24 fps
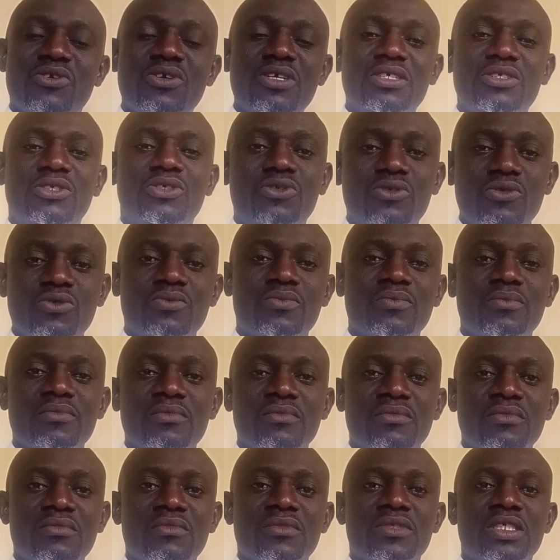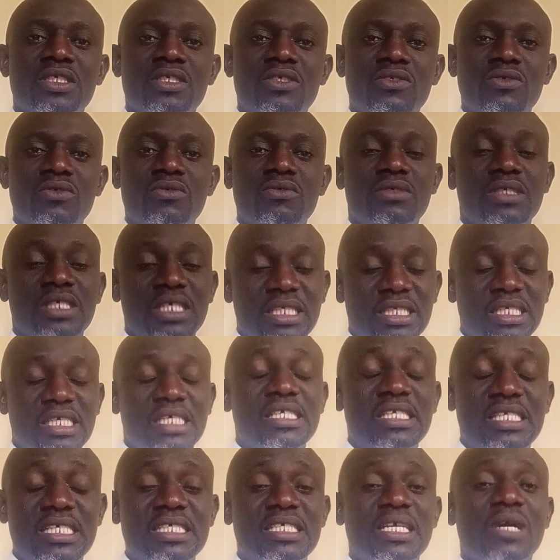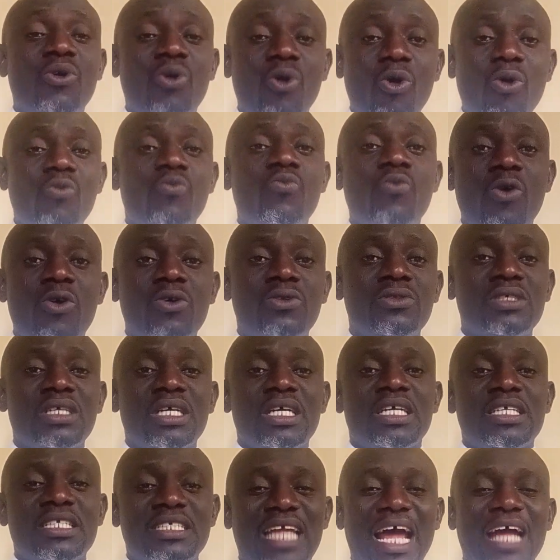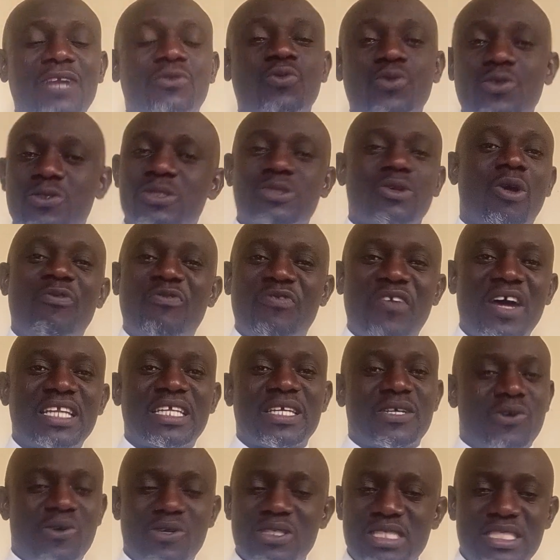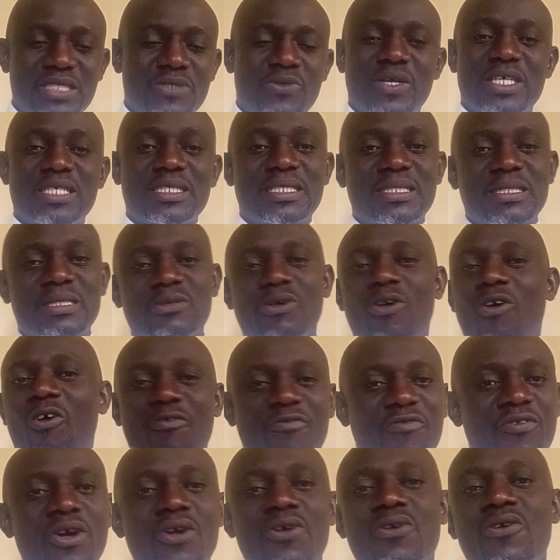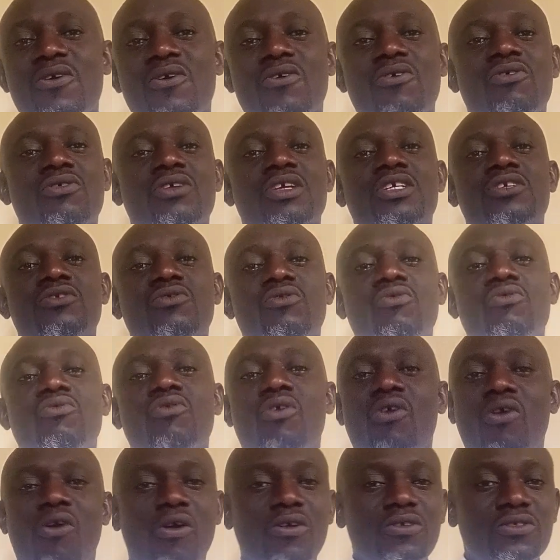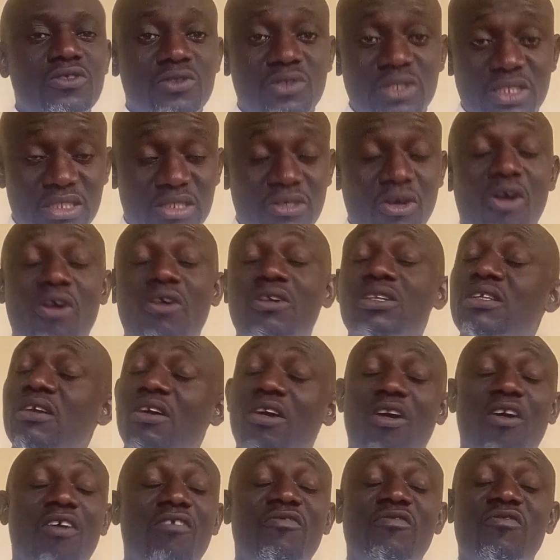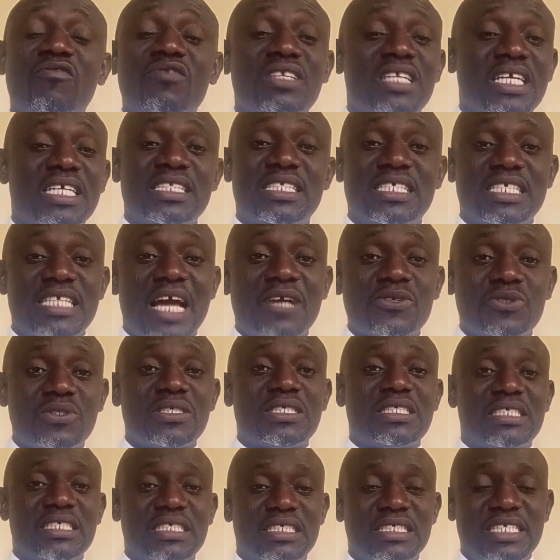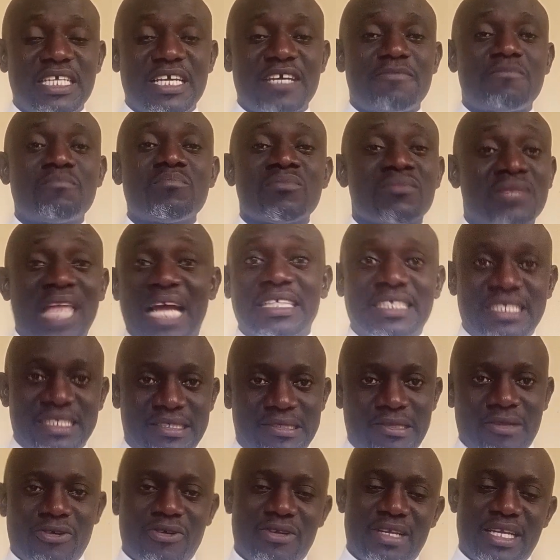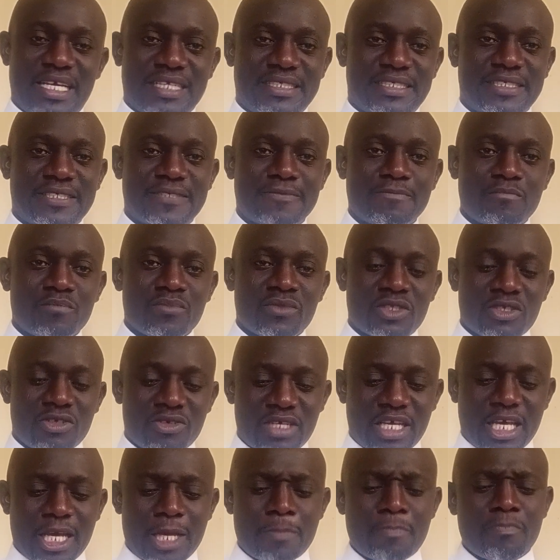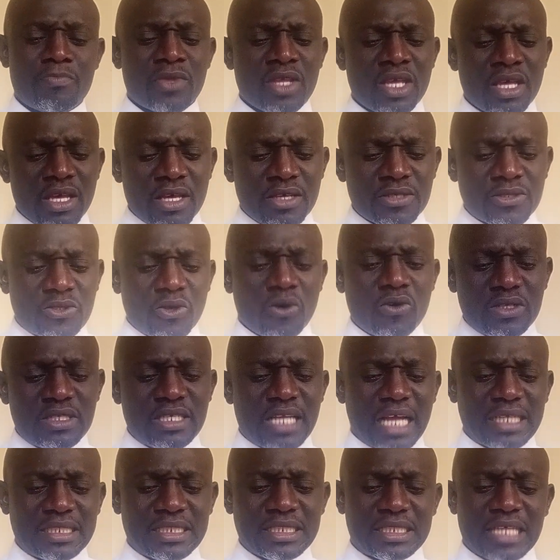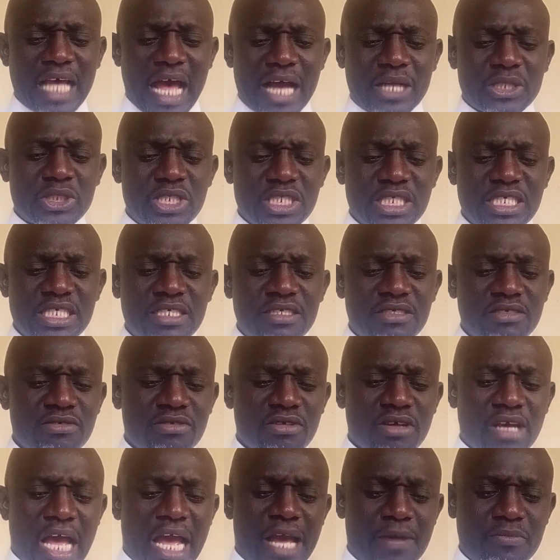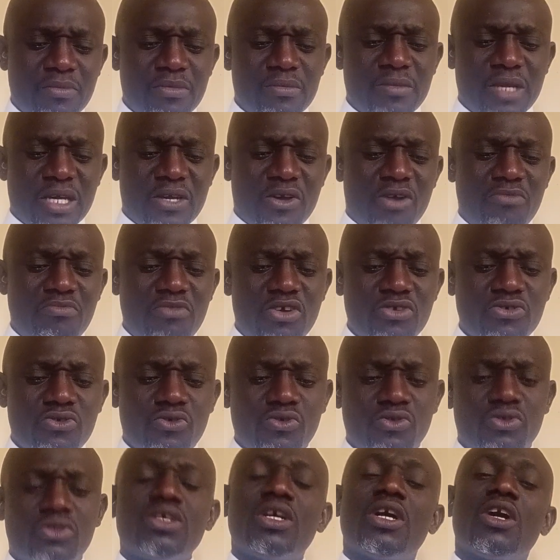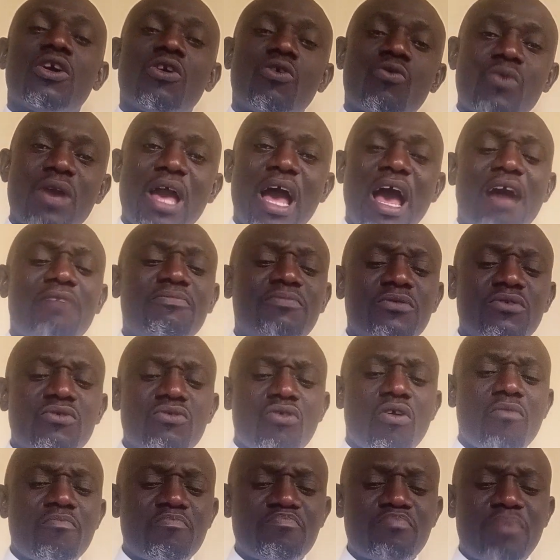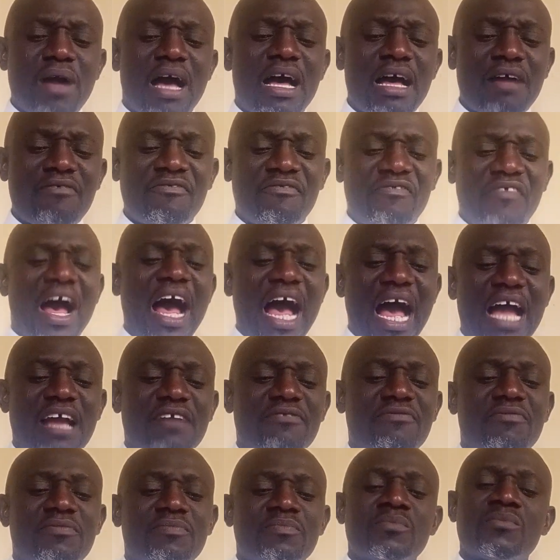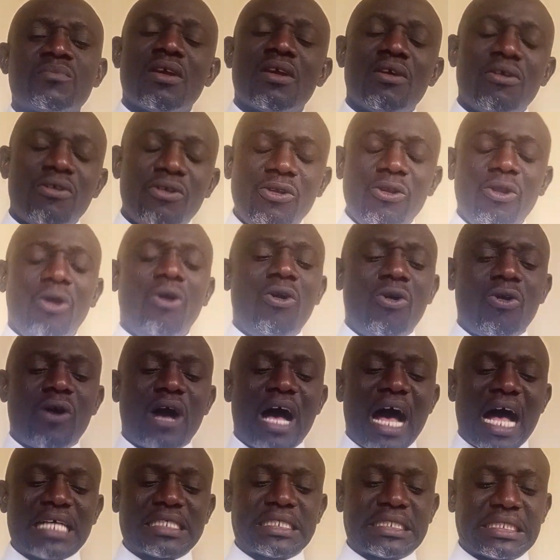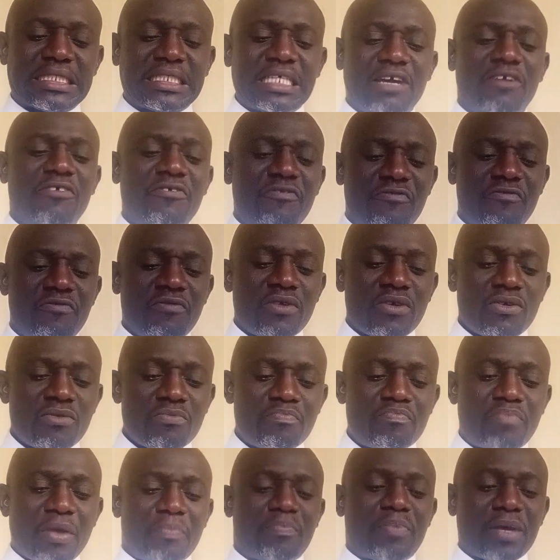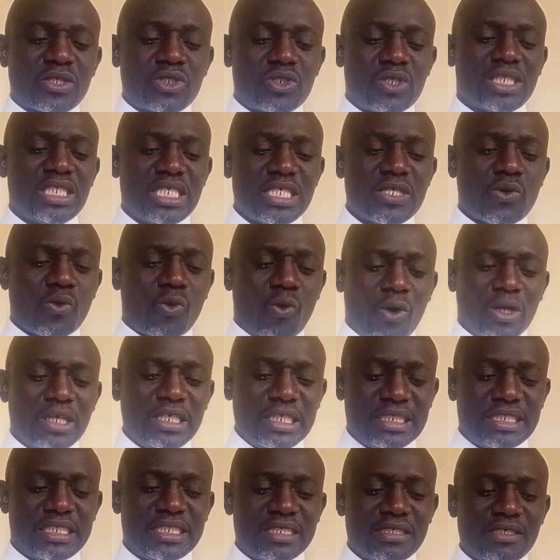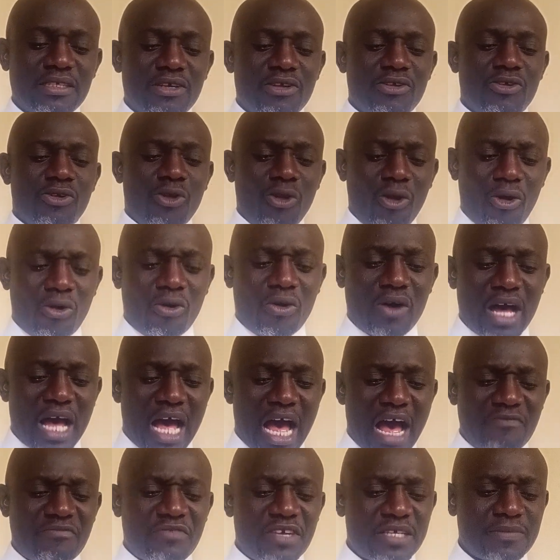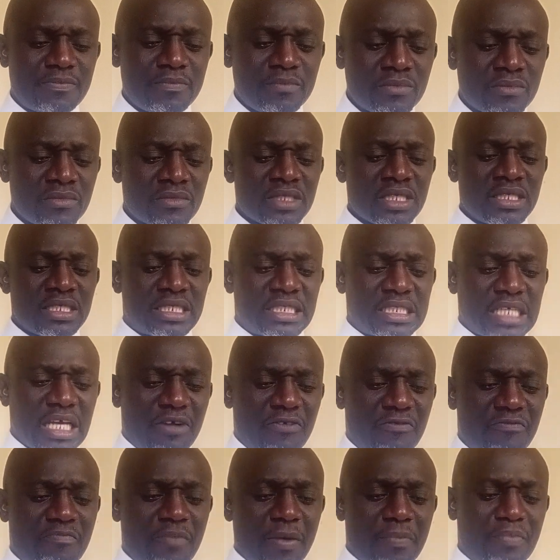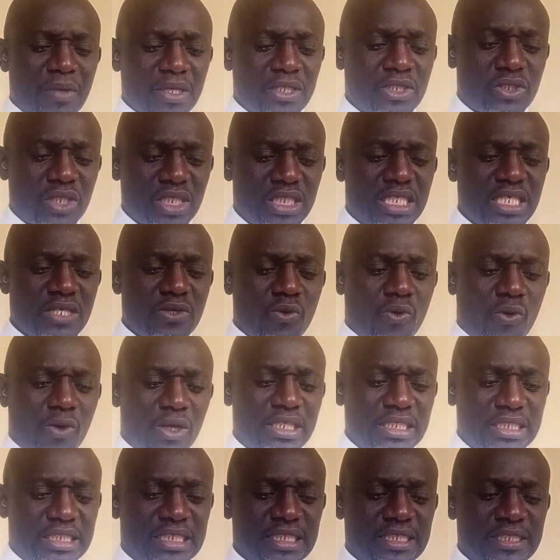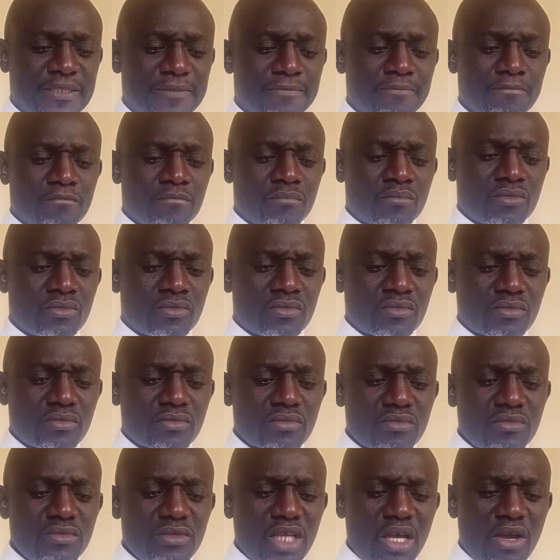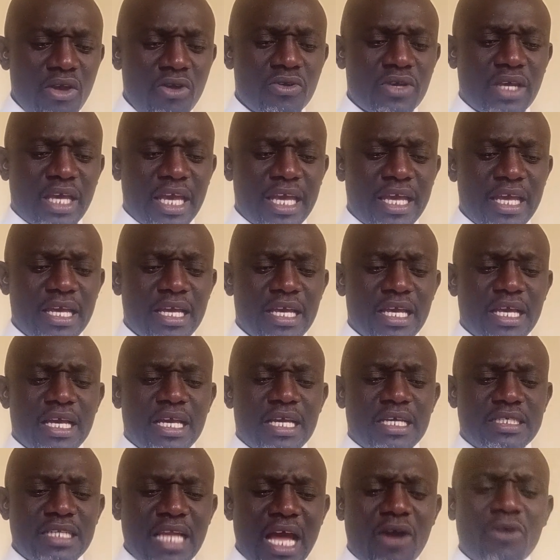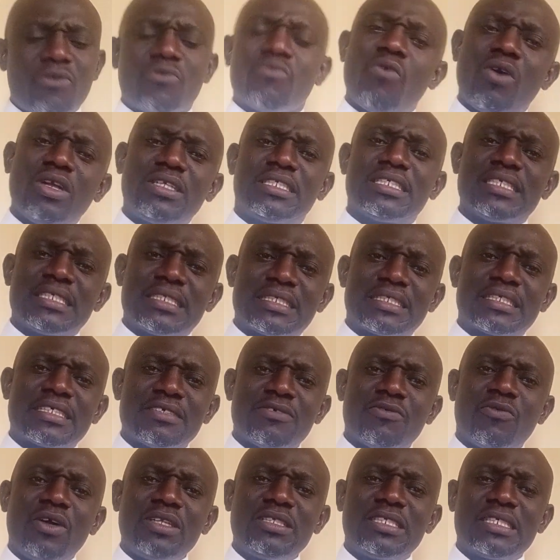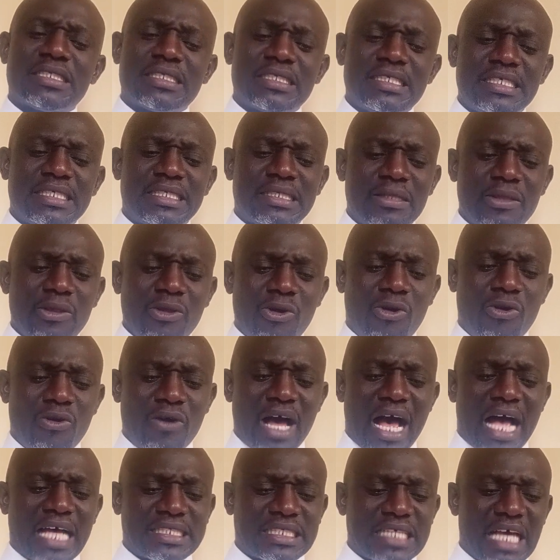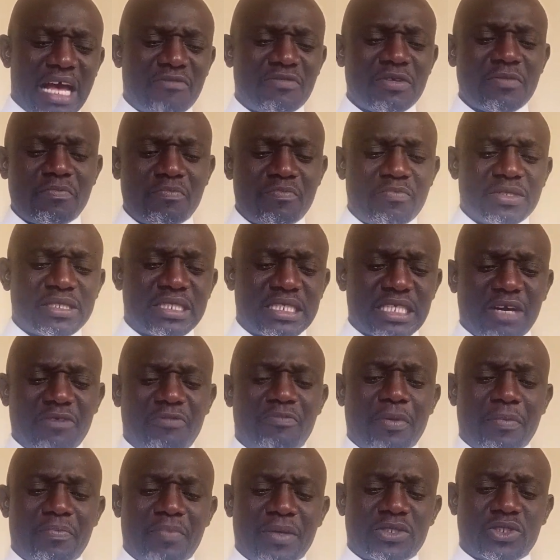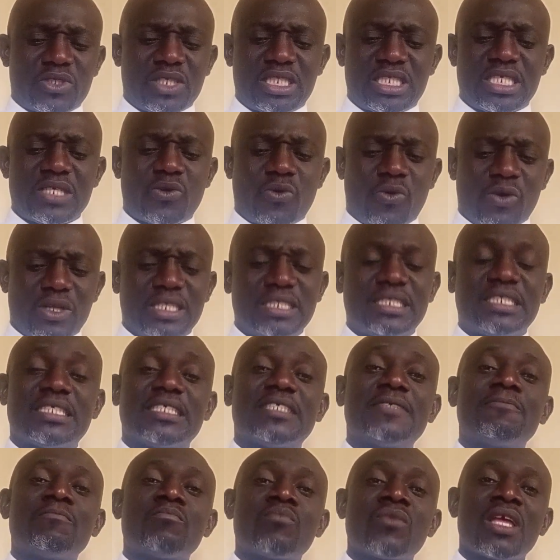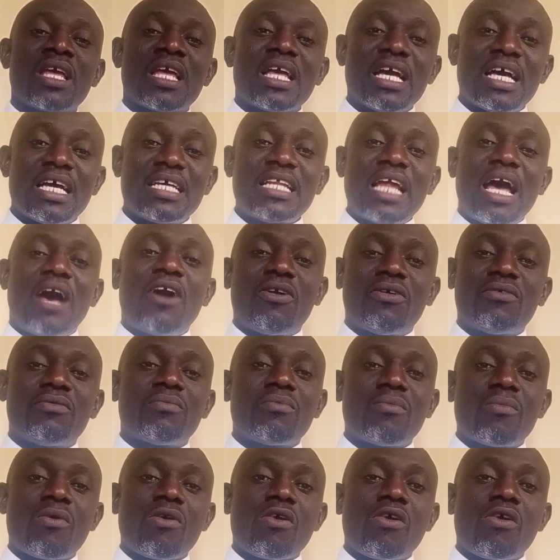going to, it is the whole world that will suffer the consequences of, countries or of the international system that is lawless. Okay, so that is actually the common good. We have number five, law as self-perpetuating quality. Law having self-perpetuating quality. Okay, now what is this law as having self-perpetuating quality? Now,